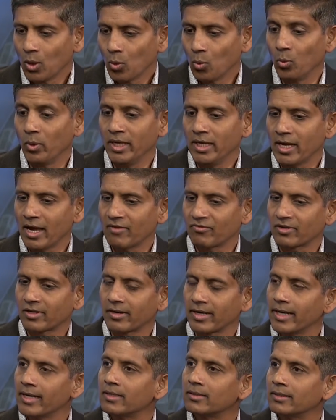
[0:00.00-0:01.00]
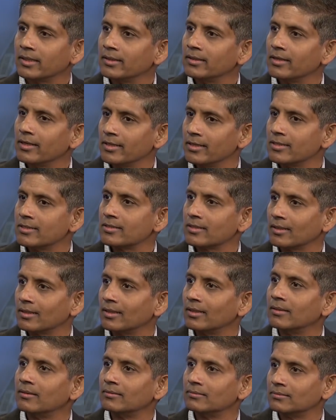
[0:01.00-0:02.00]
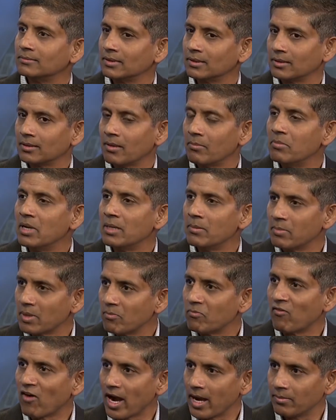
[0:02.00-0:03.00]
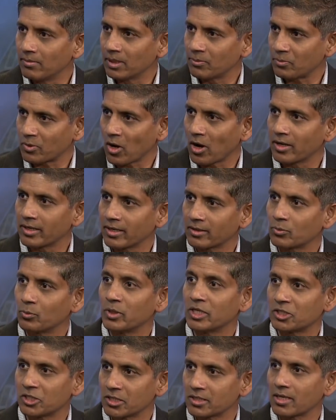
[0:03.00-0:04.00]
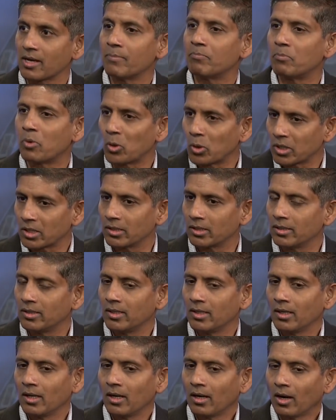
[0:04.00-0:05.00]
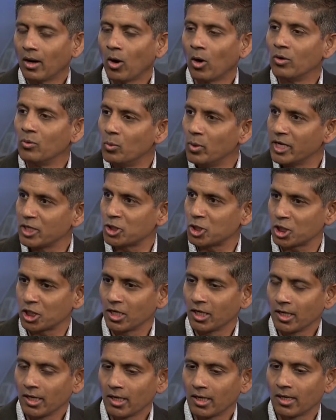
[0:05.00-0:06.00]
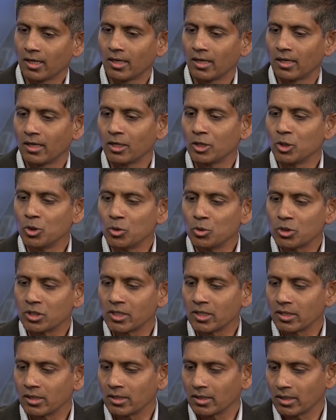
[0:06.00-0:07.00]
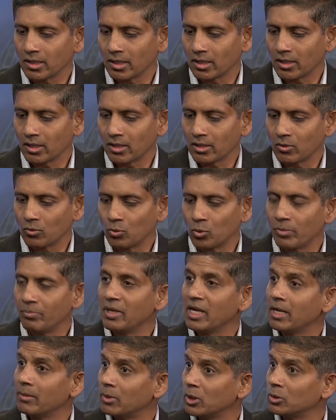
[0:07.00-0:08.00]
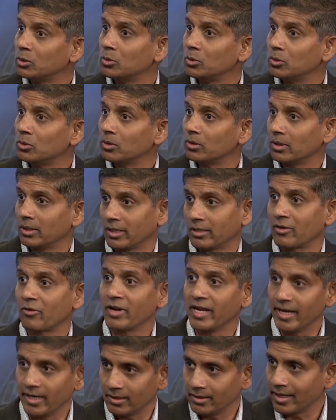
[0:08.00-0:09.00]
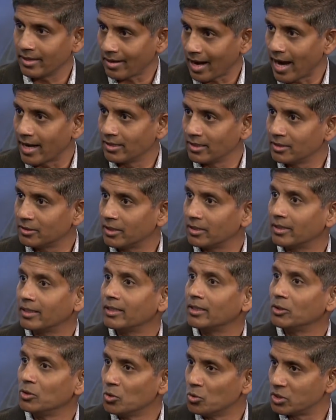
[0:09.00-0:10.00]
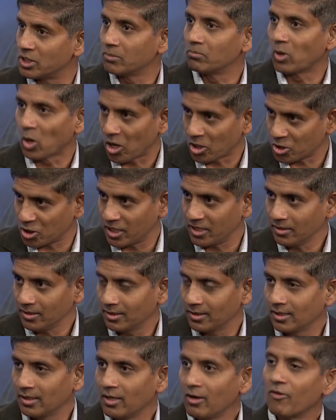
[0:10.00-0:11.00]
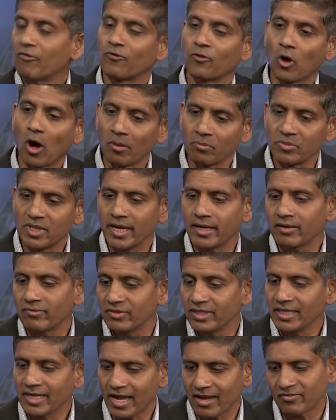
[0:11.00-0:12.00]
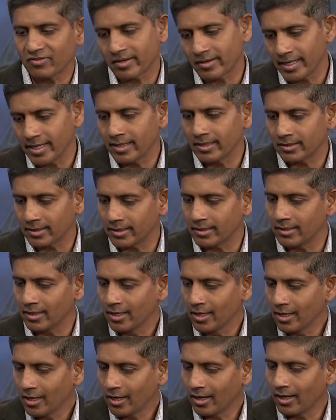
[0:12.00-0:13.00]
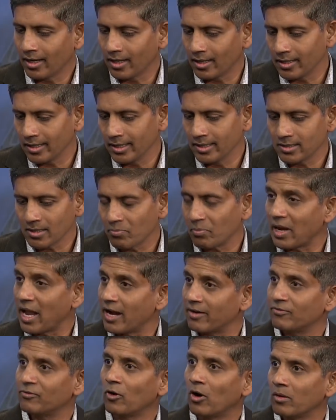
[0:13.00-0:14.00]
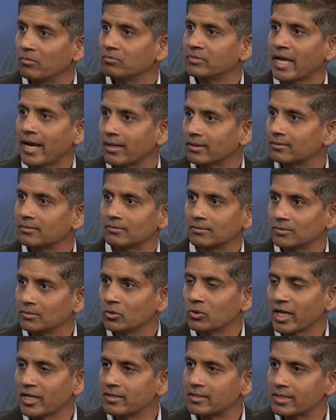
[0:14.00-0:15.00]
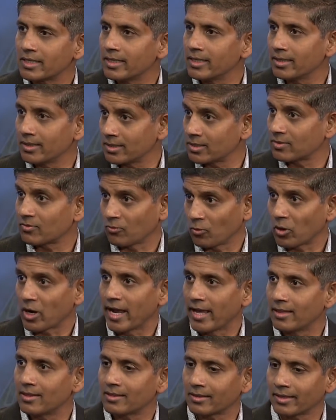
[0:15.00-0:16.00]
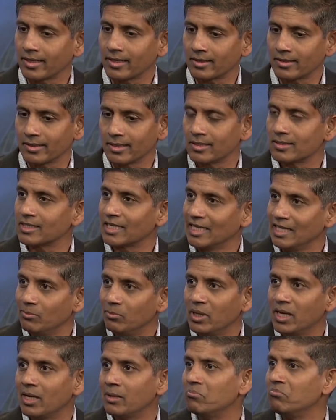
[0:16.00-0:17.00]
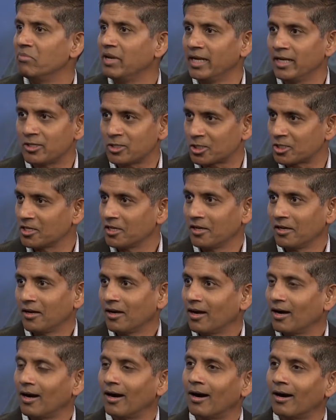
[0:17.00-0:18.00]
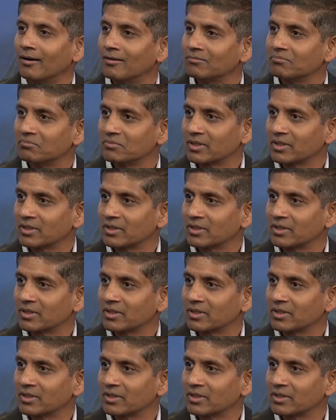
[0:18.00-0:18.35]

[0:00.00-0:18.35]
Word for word: we have created is a, a minimum viable product, which is a portal on which uh, a user uh, would be able to create their identity using blockchain. Okay. From there, we have created uh, is a platform that you can say is for healthcare, is eBay meets uh,